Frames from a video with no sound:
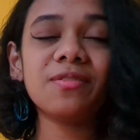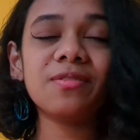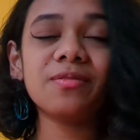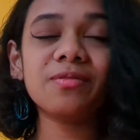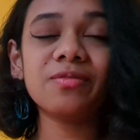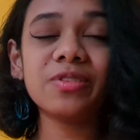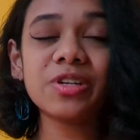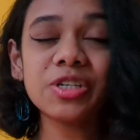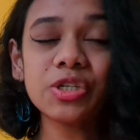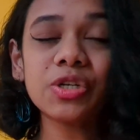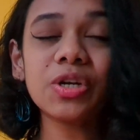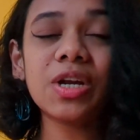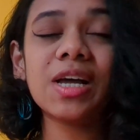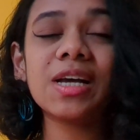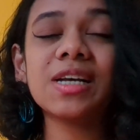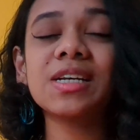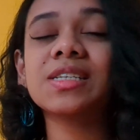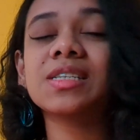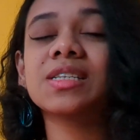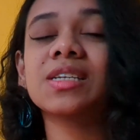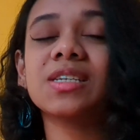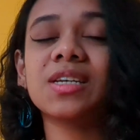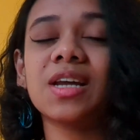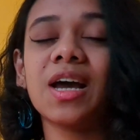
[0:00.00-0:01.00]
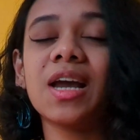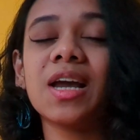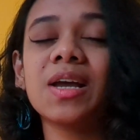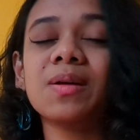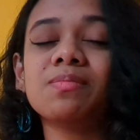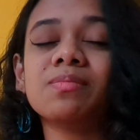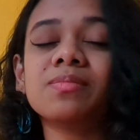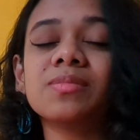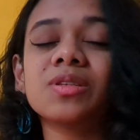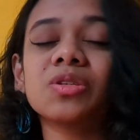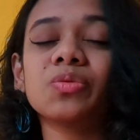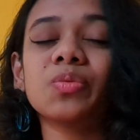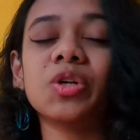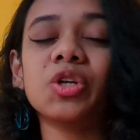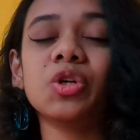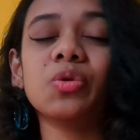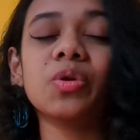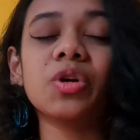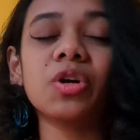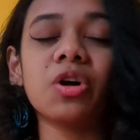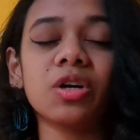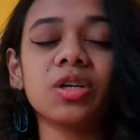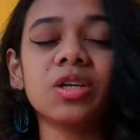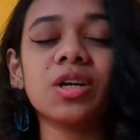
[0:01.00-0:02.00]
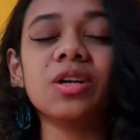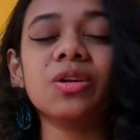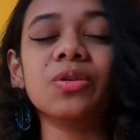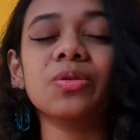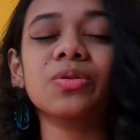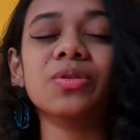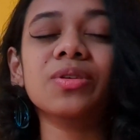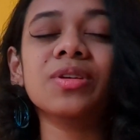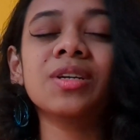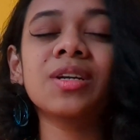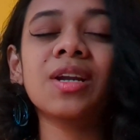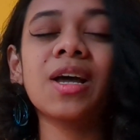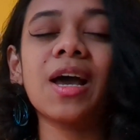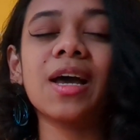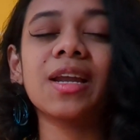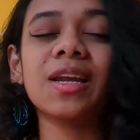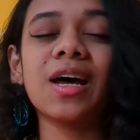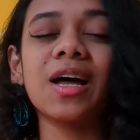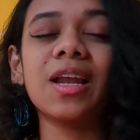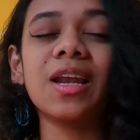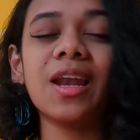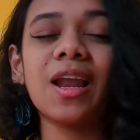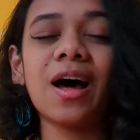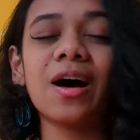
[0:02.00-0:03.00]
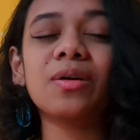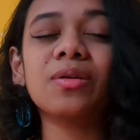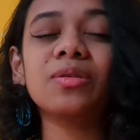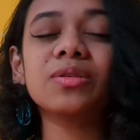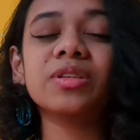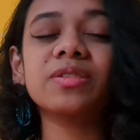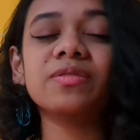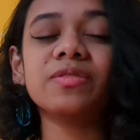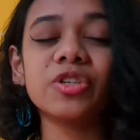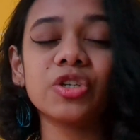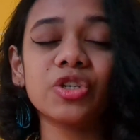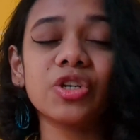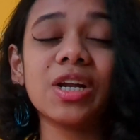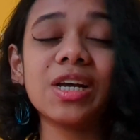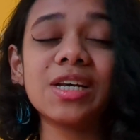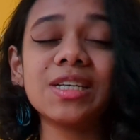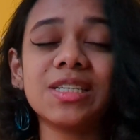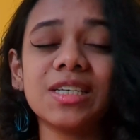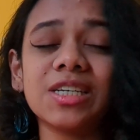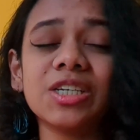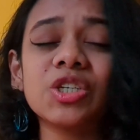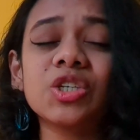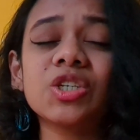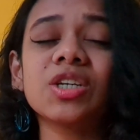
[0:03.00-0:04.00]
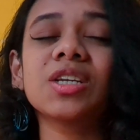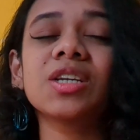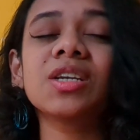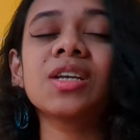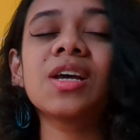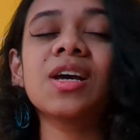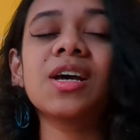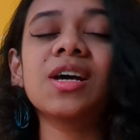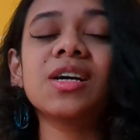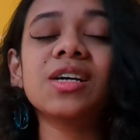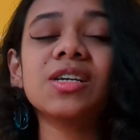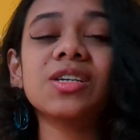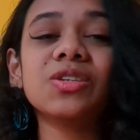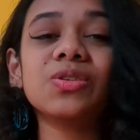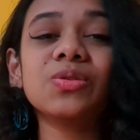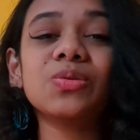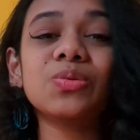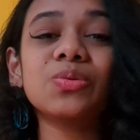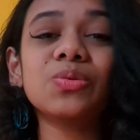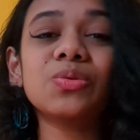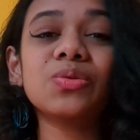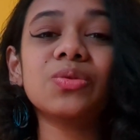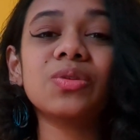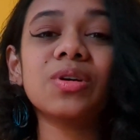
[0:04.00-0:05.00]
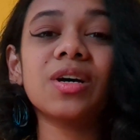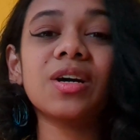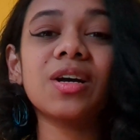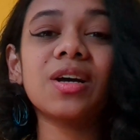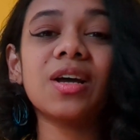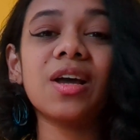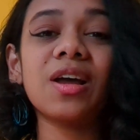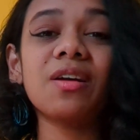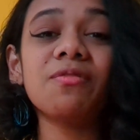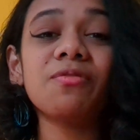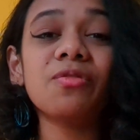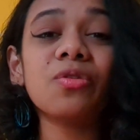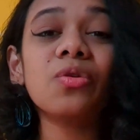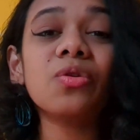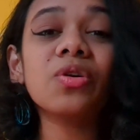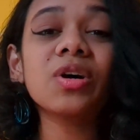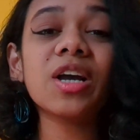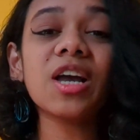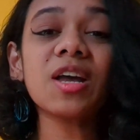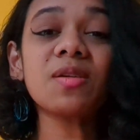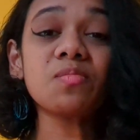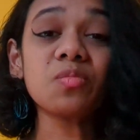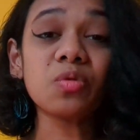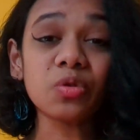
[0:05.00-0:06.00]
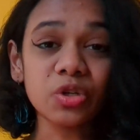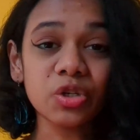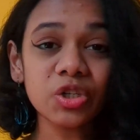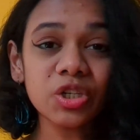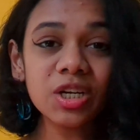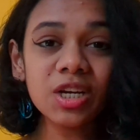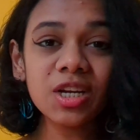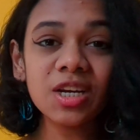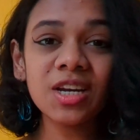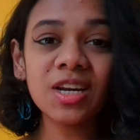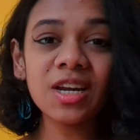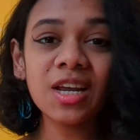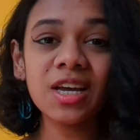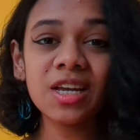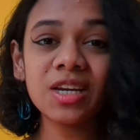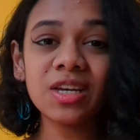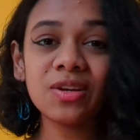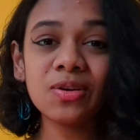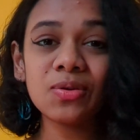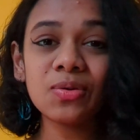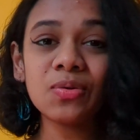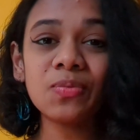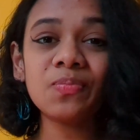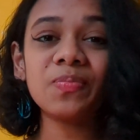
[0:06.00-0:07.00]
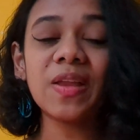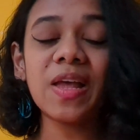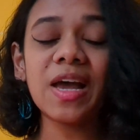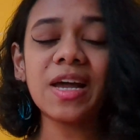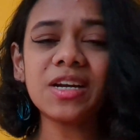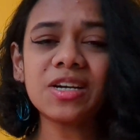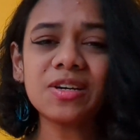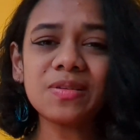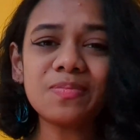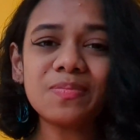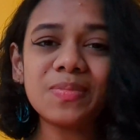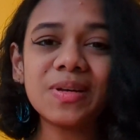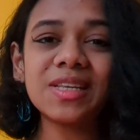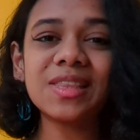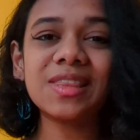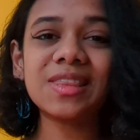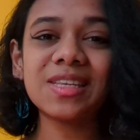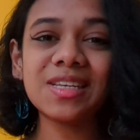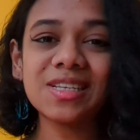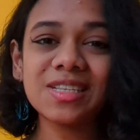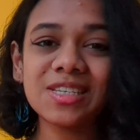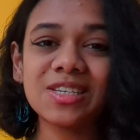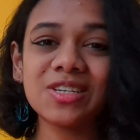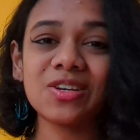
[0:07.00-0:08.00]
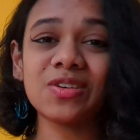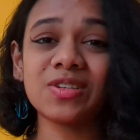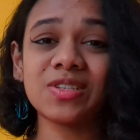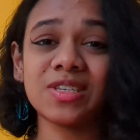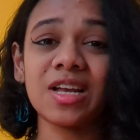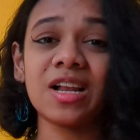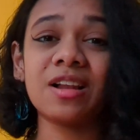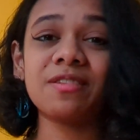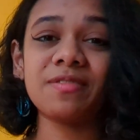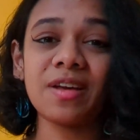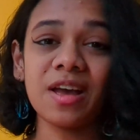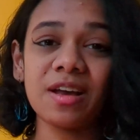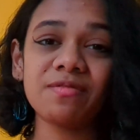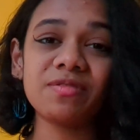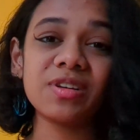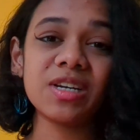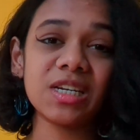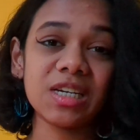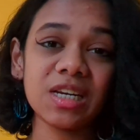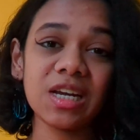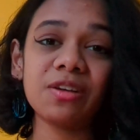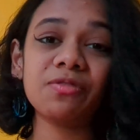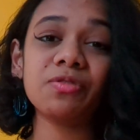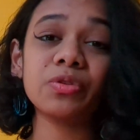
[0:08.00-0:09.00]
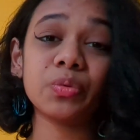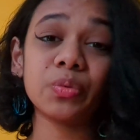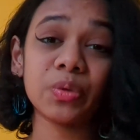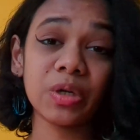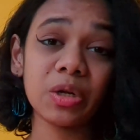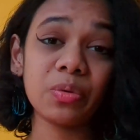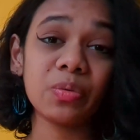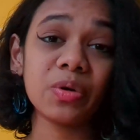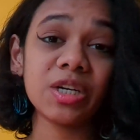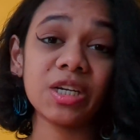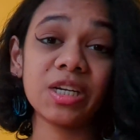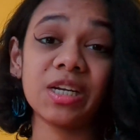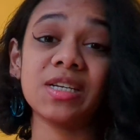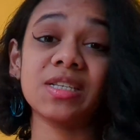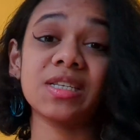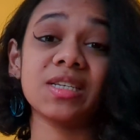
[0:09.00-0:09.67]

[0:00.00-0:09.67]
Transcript: Visualize the times when you were not alone and allow the visualization to evoke emotion in you, and repeat this to yourself every day for 21 days.